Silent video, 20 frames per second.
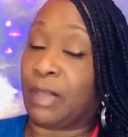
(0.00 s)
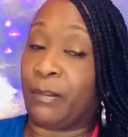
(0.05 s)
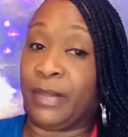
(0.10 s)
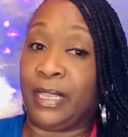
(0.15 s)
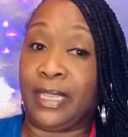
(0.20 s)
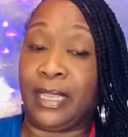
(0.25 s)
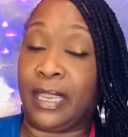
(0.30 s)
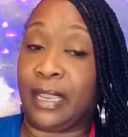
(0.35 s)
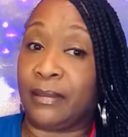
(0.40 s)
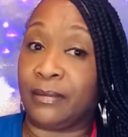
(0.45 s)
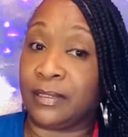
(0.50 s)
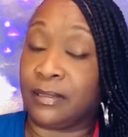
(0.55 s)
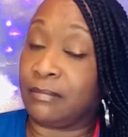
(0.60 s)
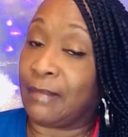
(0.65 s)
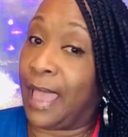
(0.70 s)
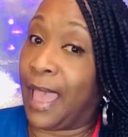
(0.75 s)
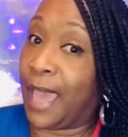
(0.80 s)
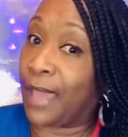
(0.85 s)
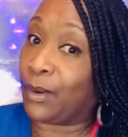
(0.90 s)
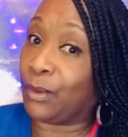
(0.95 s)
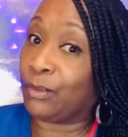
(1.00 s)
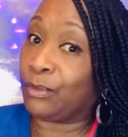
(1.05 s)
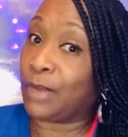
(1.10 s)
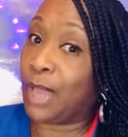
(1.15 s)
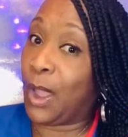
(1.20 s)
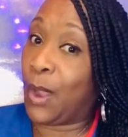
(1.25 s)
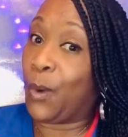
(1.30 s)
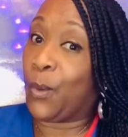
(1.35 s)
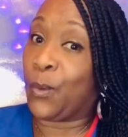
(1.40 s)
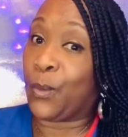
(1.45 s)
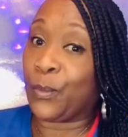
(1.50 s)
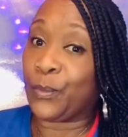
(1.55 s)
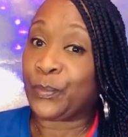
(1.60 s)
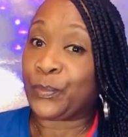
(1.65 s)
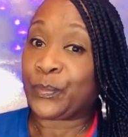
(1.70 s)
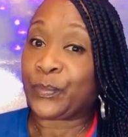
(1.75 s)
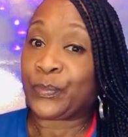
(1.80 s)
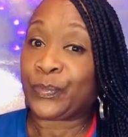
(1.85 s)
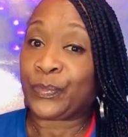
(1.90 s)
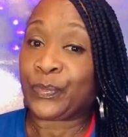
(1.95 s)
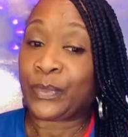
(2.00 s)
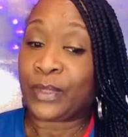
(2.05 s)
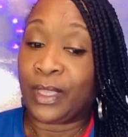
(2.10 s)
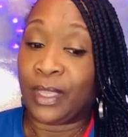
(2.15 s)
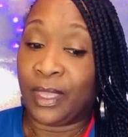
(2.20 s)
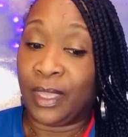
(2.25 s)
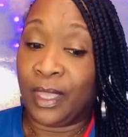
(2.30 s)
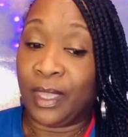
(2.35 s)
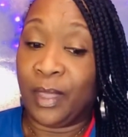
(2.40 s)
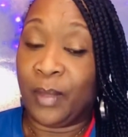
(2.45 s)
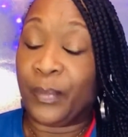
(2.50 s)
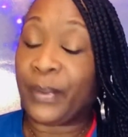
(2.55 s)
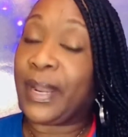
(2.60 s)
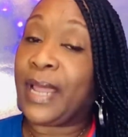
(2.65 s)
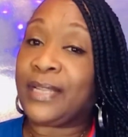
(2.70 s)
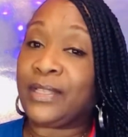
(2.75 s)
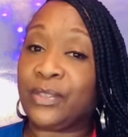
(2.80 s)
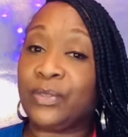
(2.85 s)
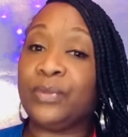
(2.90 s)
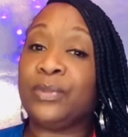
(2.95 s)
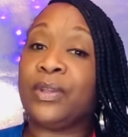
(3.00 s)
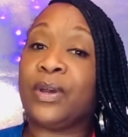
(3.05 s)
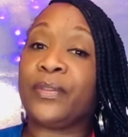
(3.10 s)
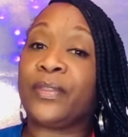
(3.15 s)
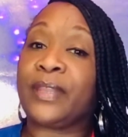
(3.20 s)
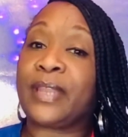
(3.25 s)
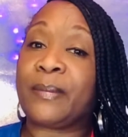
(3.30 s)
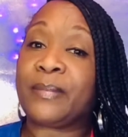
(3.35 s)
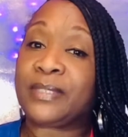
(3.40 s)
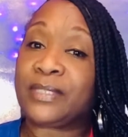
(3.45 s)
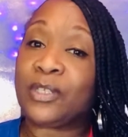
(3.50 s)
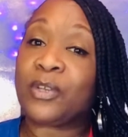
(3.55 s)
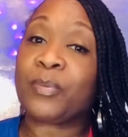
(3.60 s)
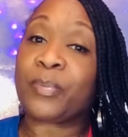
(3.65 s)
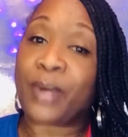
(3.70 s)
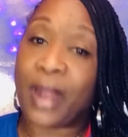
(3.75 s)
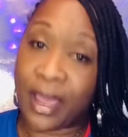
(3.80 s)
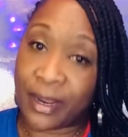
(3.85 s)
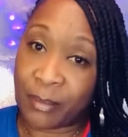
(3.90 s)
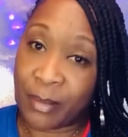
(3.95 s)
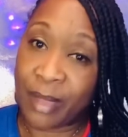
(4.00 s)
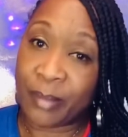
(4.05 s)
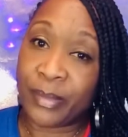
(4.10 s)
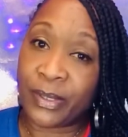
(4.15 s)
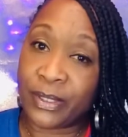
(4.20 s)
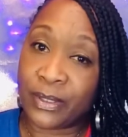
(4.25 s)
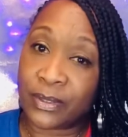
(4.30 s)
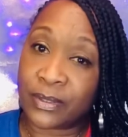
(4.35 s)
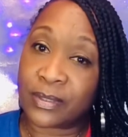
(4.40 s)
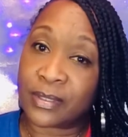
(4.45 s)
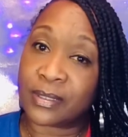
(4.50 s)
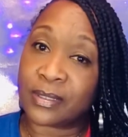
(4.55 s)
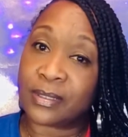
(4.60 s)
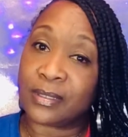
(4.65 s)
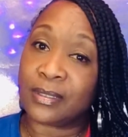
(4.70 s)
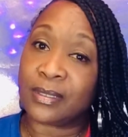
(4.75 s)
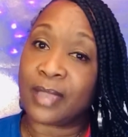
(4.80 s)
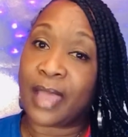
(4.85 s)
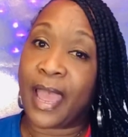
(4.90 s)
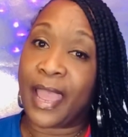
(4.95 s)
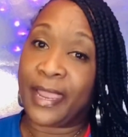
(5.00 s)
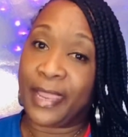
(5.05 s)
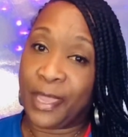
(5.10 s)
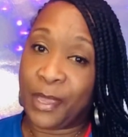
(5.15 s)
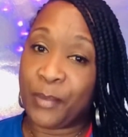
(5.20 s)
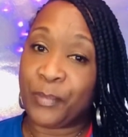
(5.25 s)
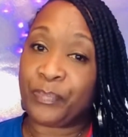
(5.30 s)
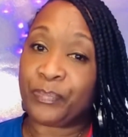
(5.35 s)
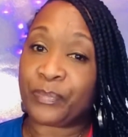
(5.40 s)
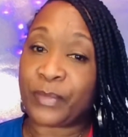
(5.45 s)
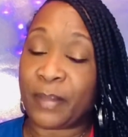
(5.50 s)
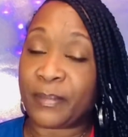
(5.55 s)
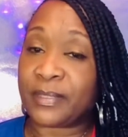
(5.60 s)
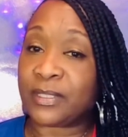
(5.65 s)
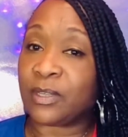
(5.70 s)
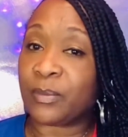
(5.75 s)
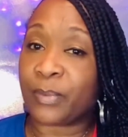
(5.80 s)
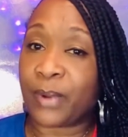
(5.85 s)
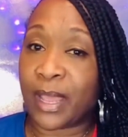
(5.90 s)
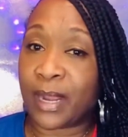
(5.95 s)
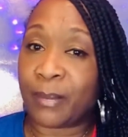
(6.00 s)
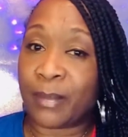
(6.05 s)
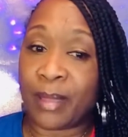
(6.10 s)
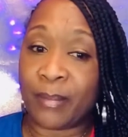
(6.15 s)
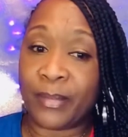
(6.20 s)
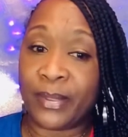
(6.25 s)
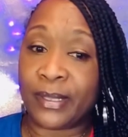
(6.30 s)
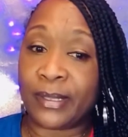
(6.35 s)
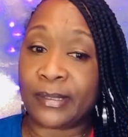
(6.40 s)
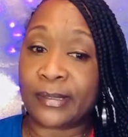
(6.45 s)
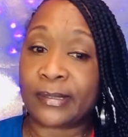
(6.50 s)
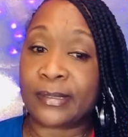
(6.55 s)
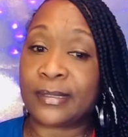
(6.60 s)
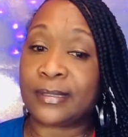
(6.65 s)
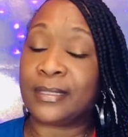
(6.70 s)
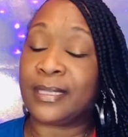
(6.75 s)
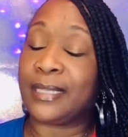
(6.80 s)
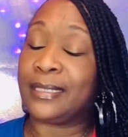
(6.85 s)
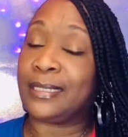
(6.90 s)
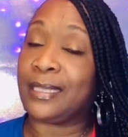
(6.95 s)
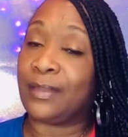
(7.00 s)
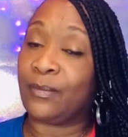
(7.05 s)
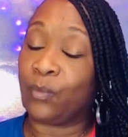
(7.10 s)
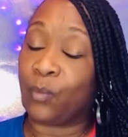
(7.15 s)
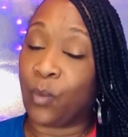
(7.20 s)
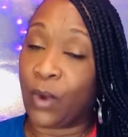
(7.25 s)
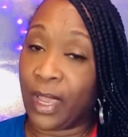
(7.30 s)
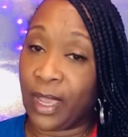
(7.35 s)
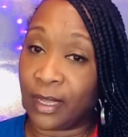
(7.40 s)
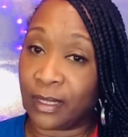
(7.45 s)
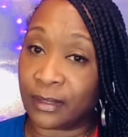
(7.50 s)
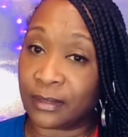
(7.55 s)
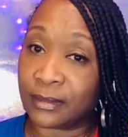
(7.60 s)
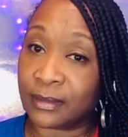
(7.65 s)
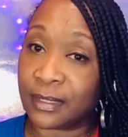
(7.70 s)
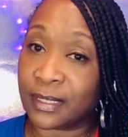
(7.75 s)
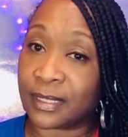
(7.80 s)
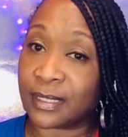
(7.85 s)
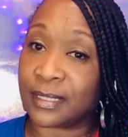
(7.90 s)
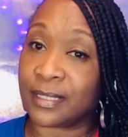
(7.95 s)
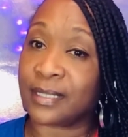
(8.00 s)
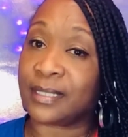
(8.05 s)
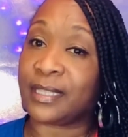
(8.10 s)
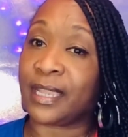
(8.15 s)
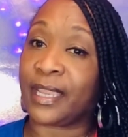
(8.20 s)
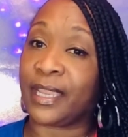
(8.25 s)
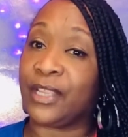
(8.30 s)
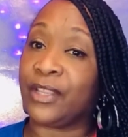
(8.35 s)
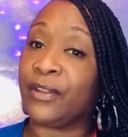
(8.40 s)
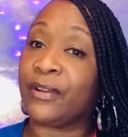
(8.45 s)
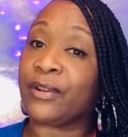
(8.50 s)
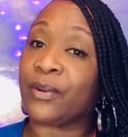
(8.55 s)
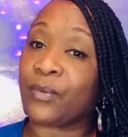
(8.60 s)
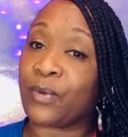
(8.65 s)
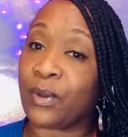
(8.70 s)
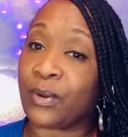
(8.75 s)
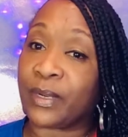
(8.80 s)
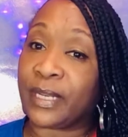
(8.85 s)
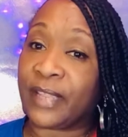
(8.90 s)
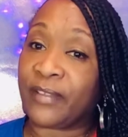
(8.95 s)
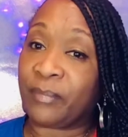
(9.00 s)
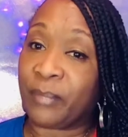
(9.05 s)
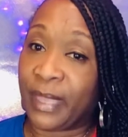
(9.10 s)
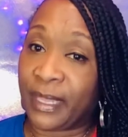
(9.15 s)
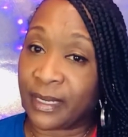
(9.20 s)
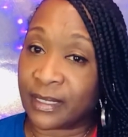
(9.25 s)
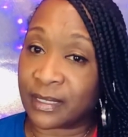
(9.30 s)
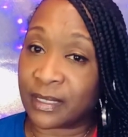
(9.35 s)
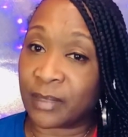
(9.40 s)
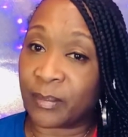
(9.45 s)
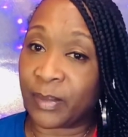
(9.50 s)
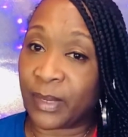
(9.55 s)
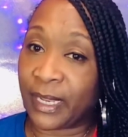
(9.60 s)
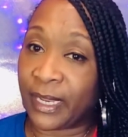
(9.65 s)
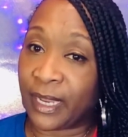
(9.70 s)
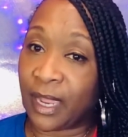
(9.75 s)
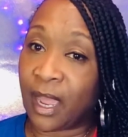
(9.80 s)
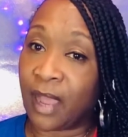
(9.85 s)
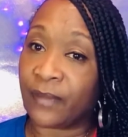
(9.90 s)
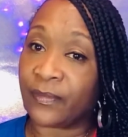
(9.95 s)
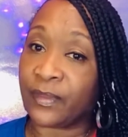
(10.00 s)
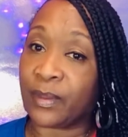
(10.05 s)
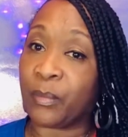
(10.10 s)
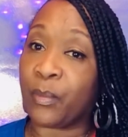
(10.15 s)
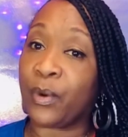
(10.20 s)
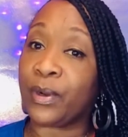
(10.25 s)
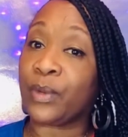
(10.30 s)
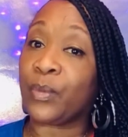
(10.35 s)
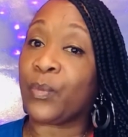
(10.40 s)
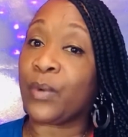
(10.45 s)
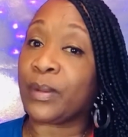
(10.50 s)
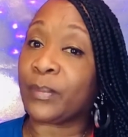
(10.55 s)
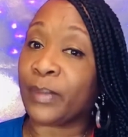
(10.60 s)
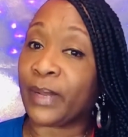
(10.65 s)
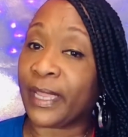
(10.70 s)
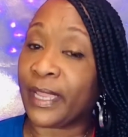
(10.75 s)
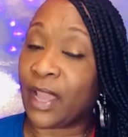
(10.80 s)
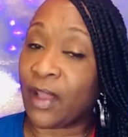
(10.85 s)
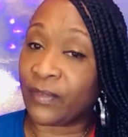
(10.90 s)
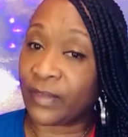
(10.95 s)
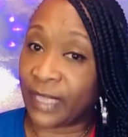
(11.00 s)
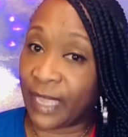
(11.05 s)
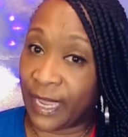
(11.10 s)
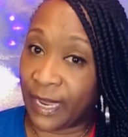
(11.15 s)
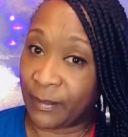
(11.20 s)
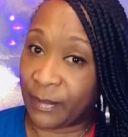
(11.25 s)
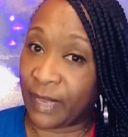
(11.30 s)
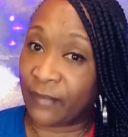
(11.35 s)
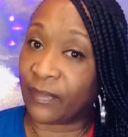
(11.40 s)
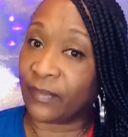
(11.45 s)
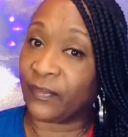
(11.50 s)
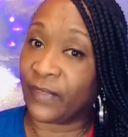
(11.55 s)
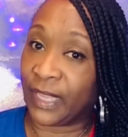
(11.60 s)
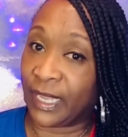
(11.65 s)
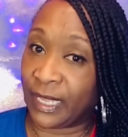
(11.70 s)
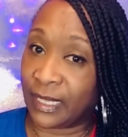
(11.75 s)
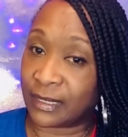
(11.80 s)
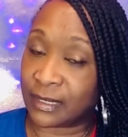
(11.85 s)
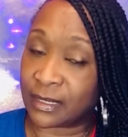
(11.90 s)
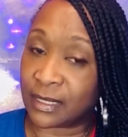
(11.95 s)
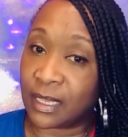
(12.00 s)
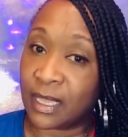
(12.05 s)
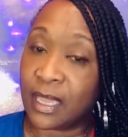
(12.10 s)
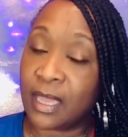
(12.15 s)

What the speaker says: I mean, I don't know. But I do know that I'm still proud of my Bills. I am. I'm still proud of my Bills. They did well. This is the second year in a row that they've made it to the playoff. And more than one playoff game, they've advanced.